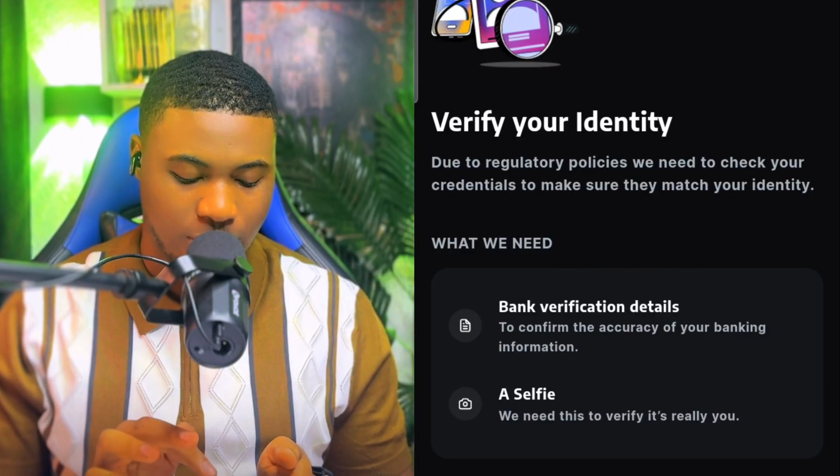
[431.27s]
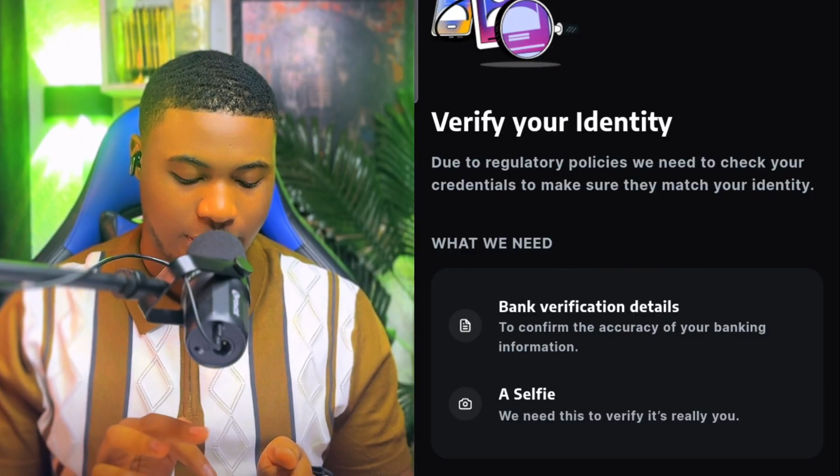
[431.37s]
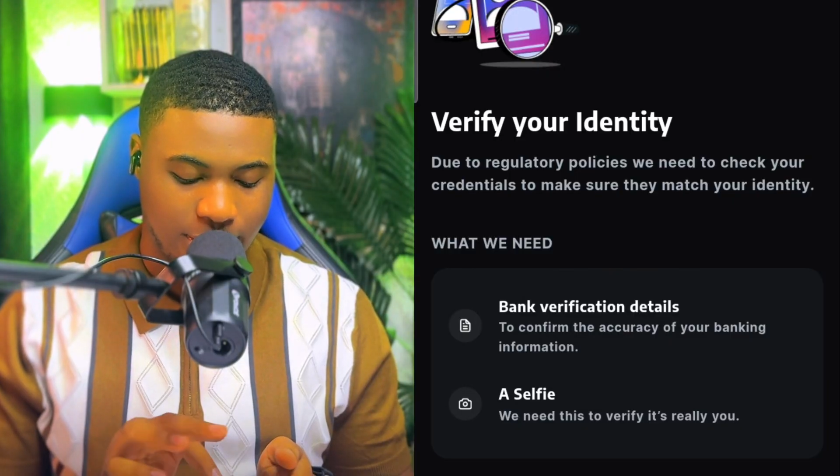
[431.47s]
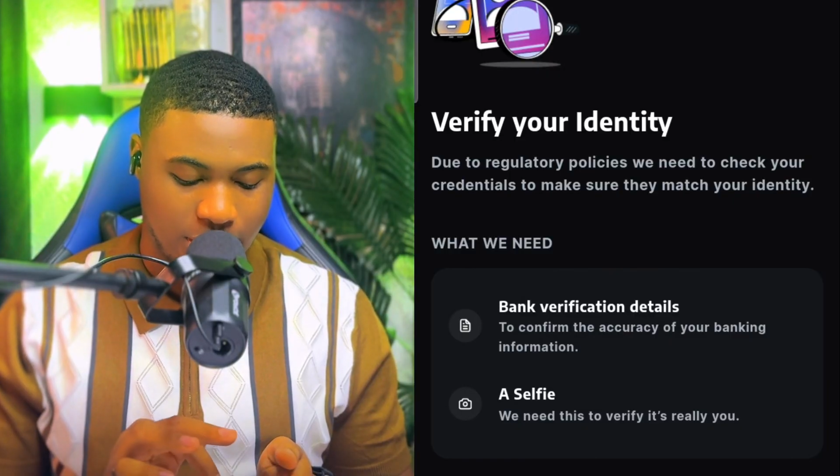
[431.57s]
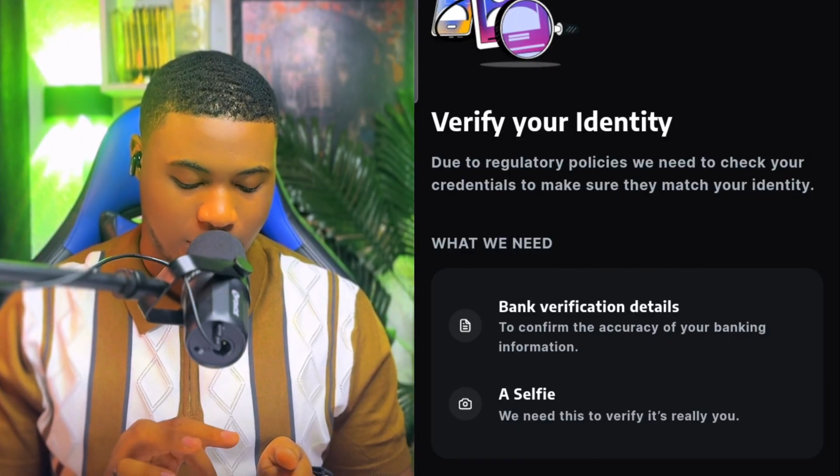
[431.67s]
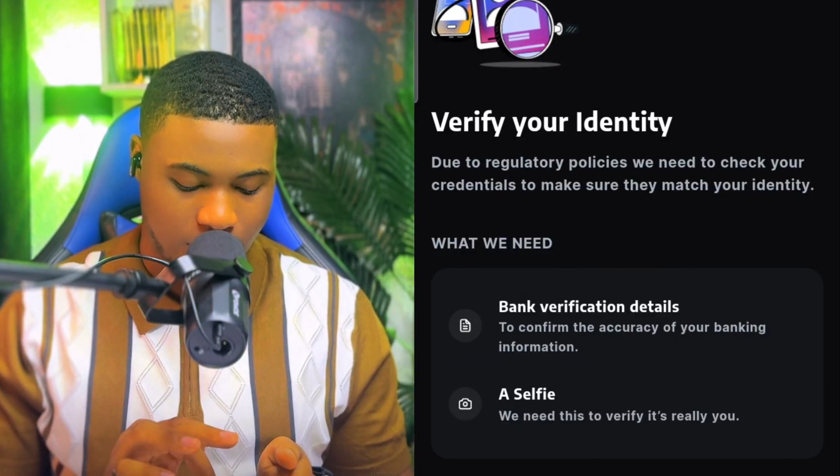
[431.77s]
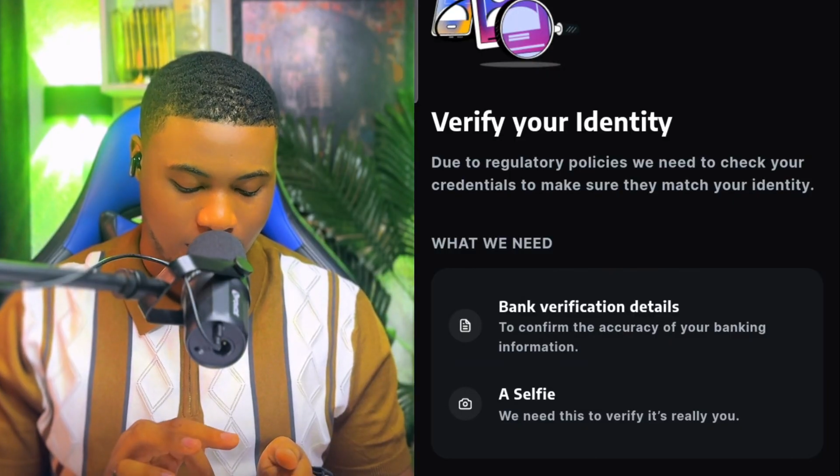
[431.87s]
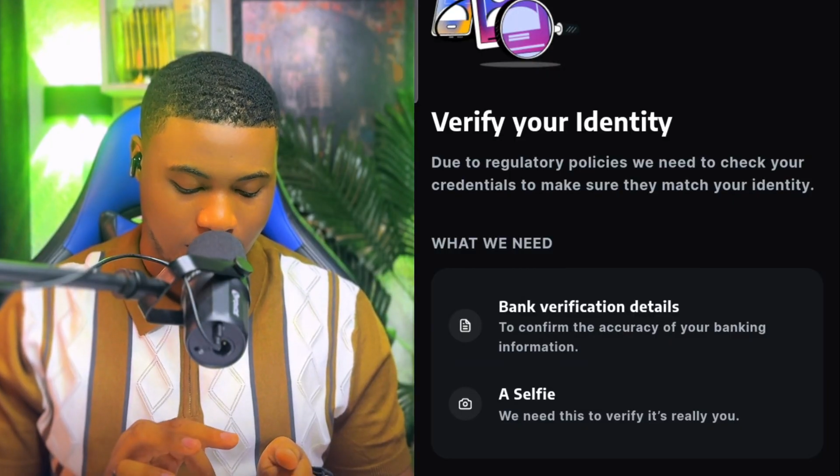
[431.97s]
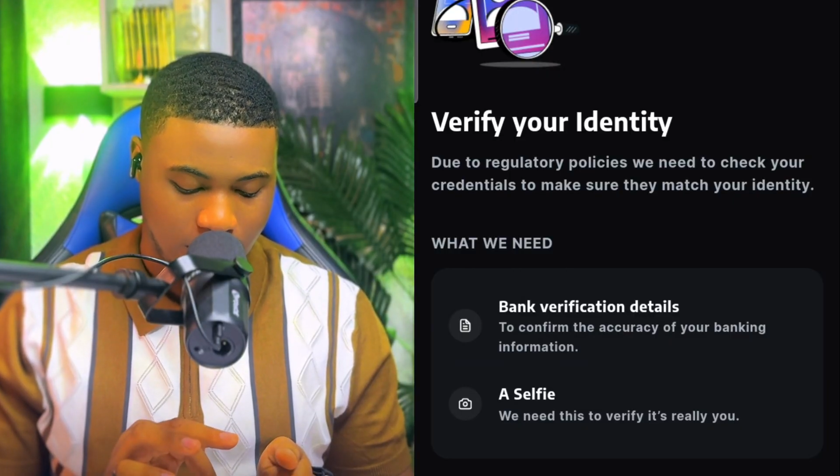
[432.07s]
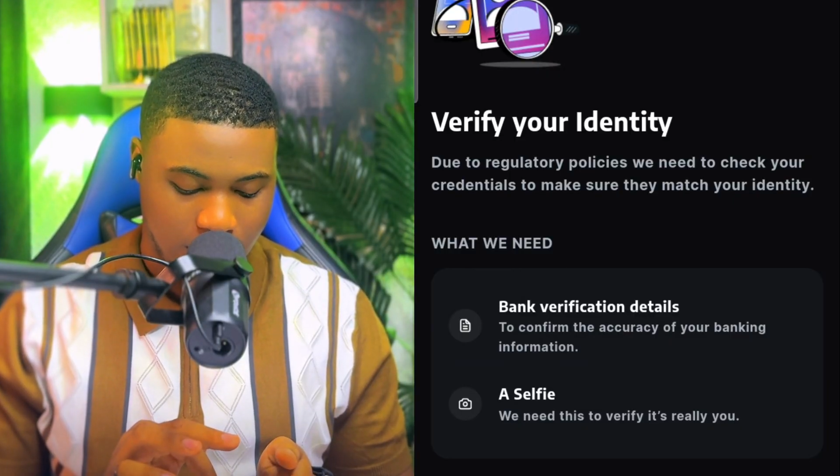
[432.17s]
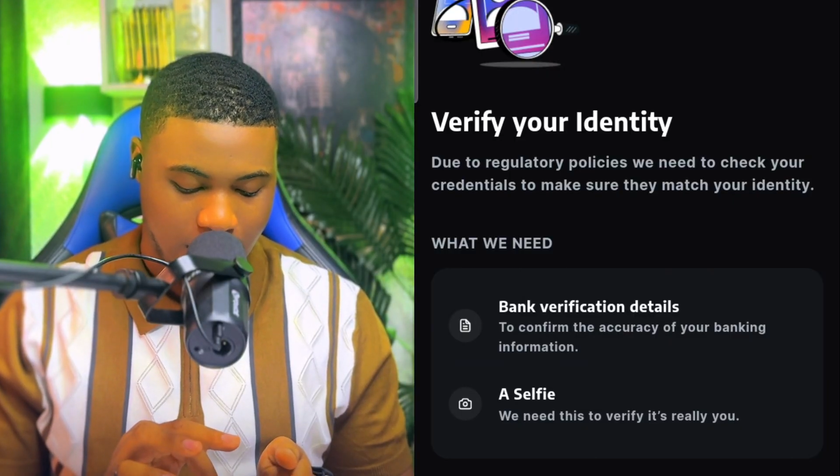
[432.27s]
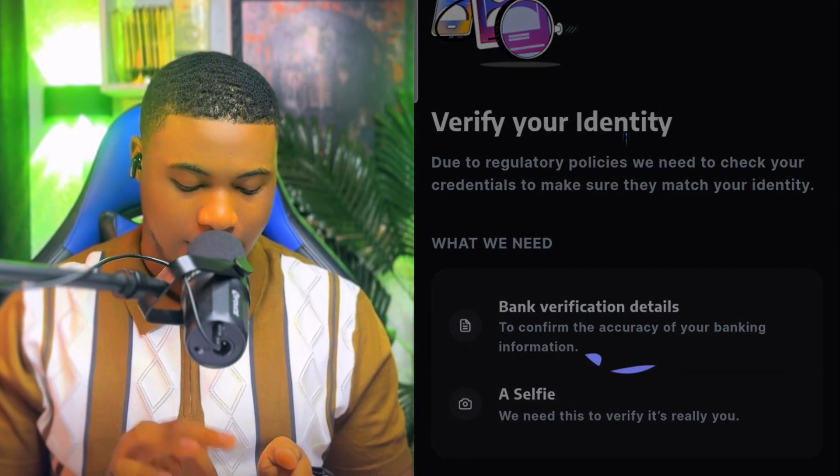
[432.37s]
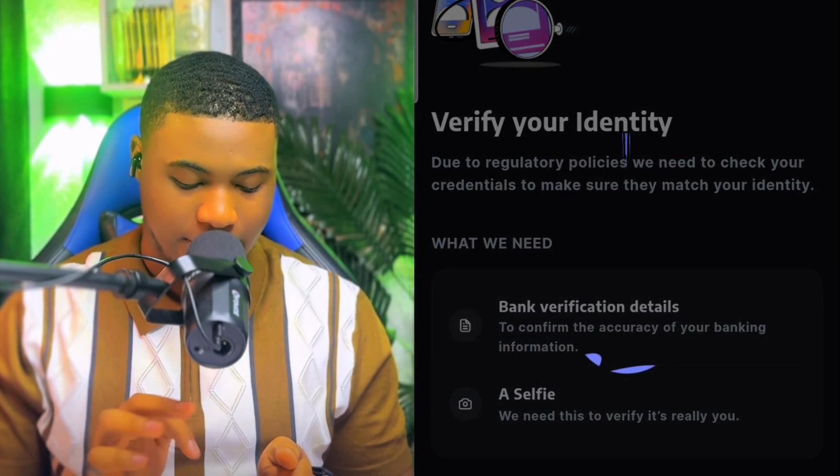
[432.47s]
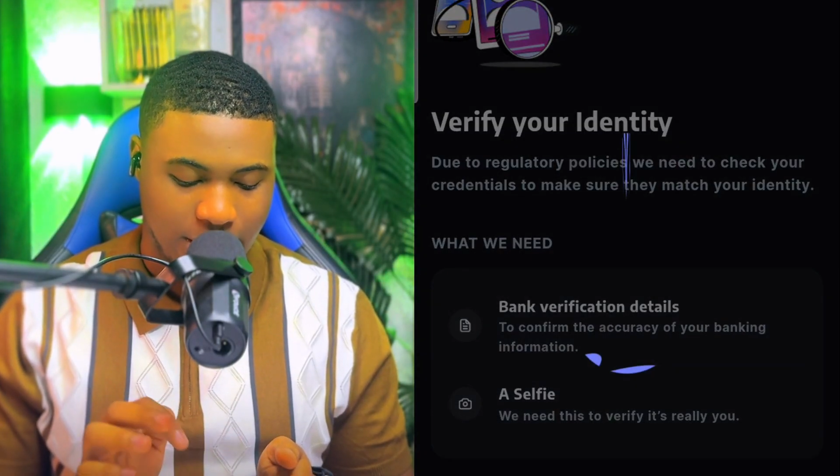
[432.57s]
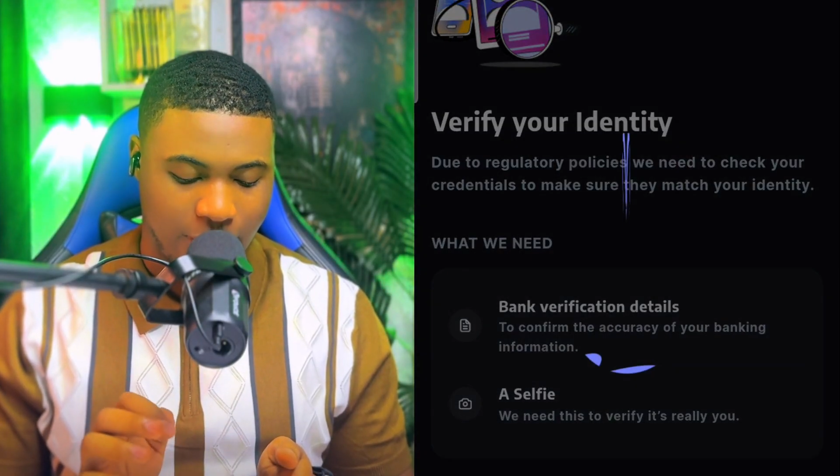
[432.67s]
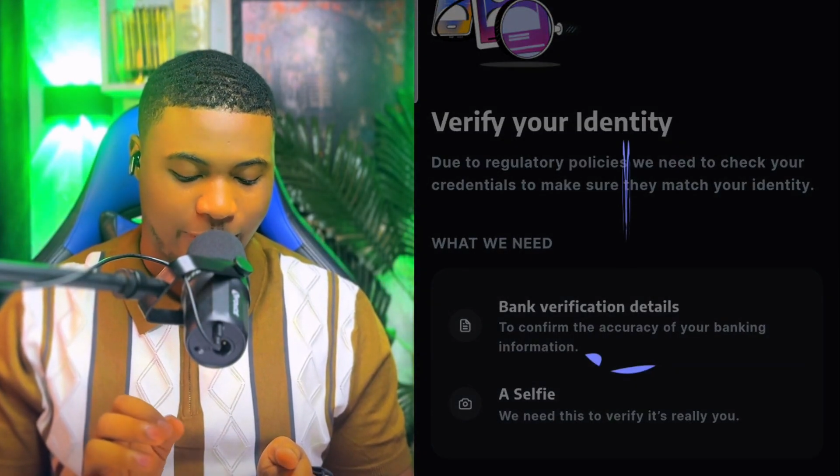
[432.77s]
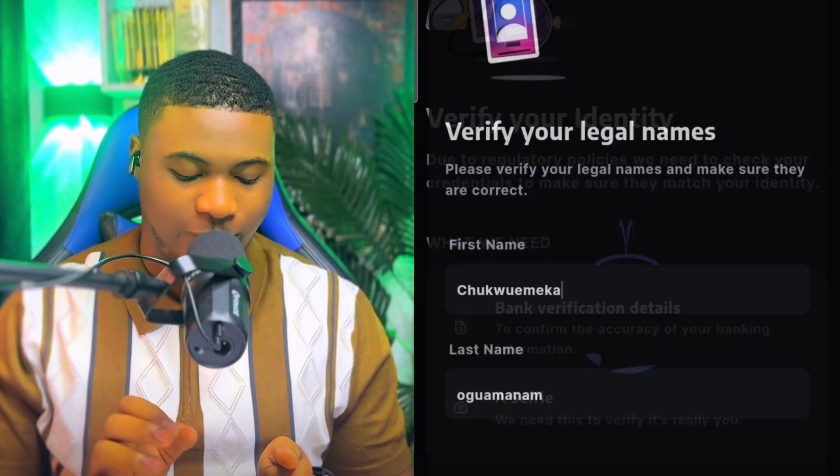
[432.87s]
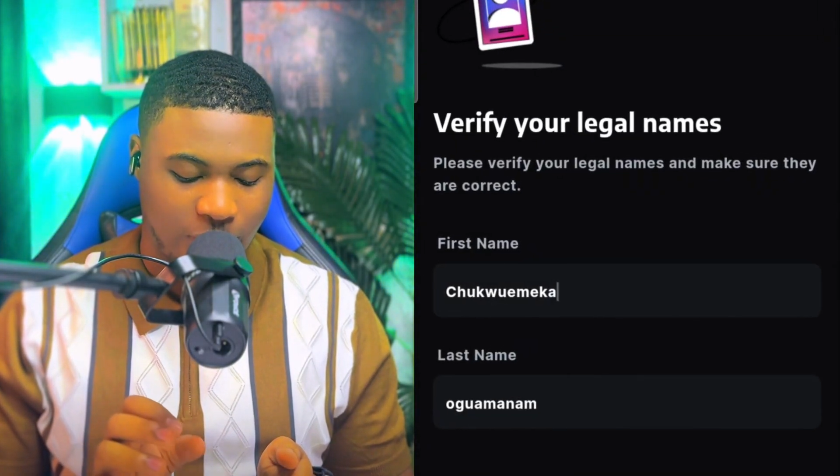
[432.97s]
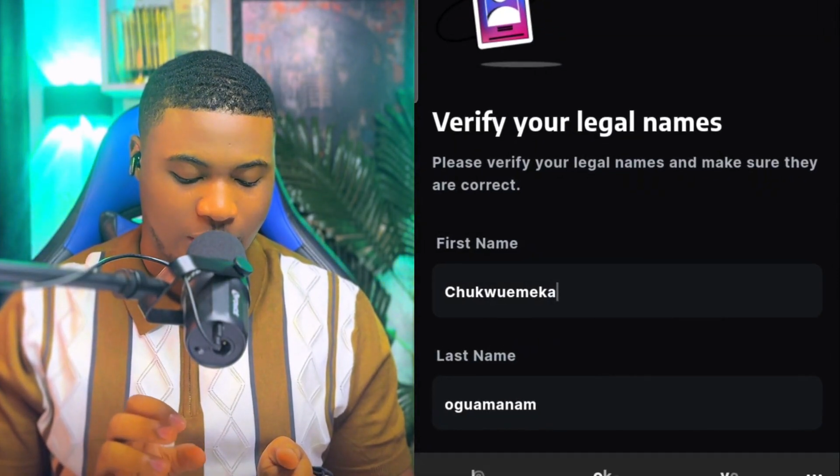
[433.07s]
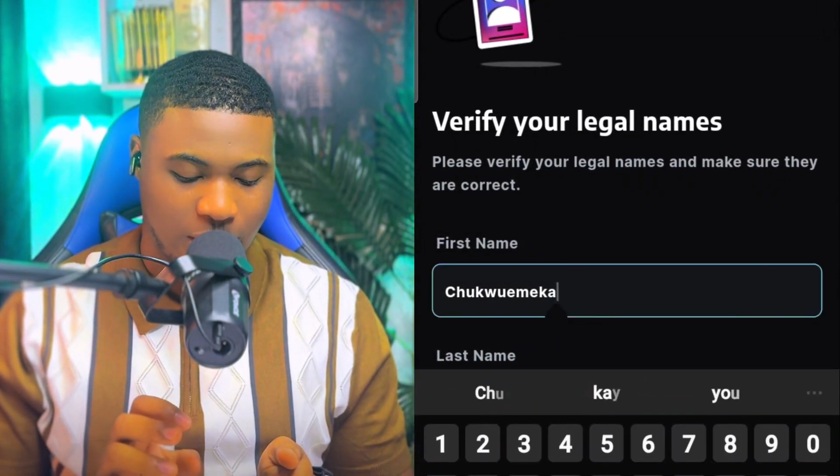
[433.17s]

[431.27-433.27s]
details and selfie.